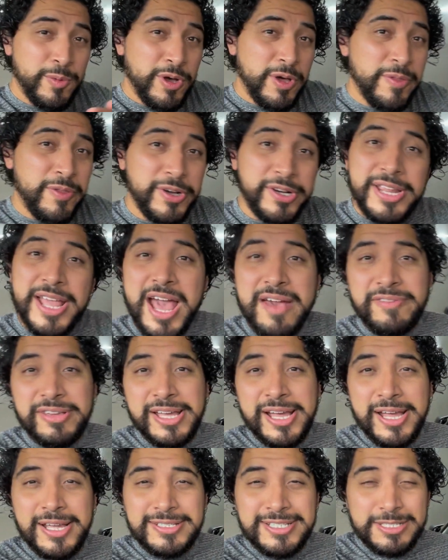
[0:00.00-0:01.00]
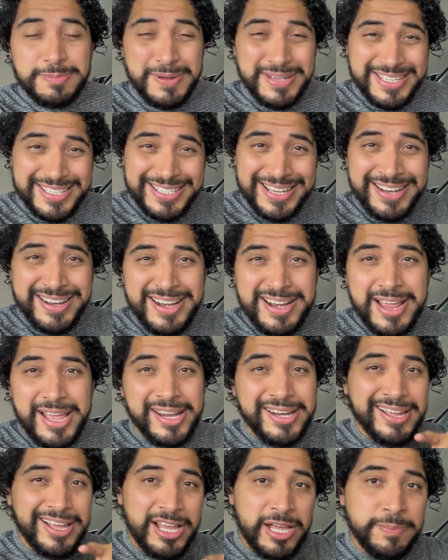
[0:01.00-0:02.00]
Well, there you have it, guys. That's my Sunday
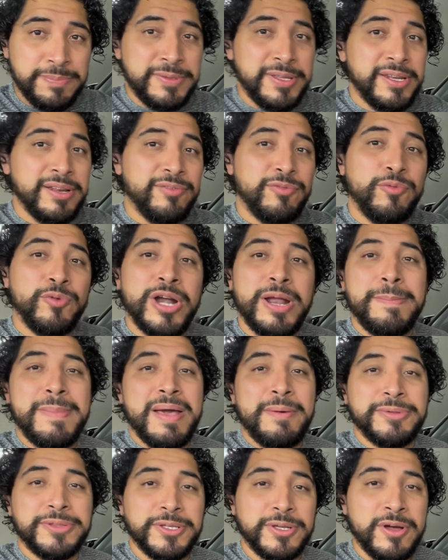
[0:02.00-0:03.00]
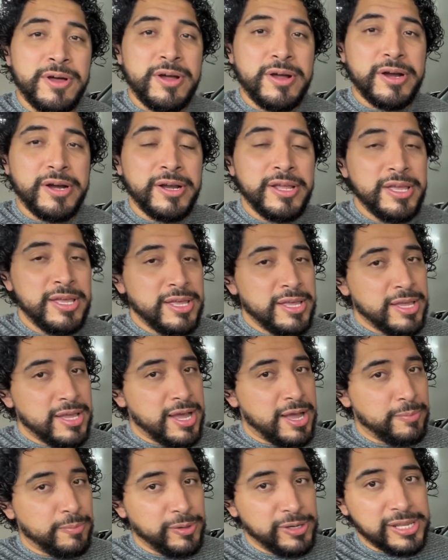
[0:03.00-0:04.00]
night update of where I'm at with the car.
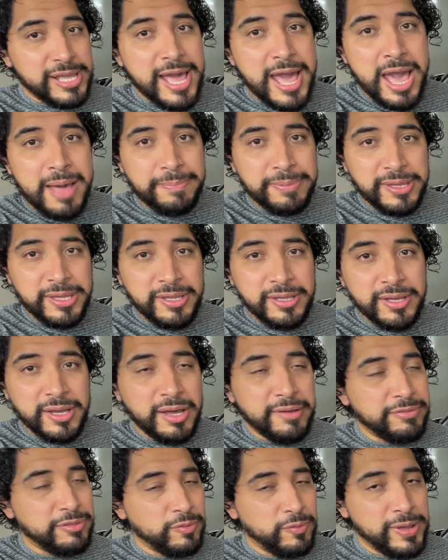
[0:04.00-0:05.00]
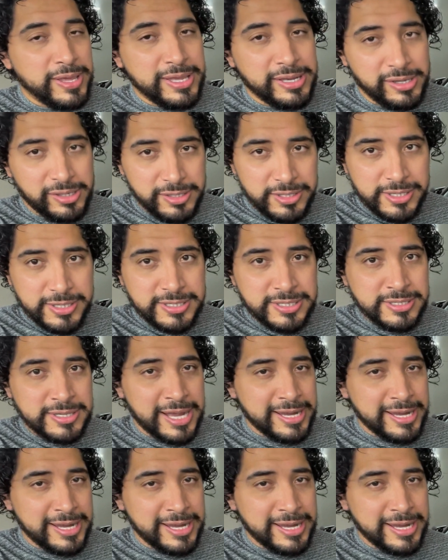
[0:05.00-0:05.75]
I'm really happy of the way it looks.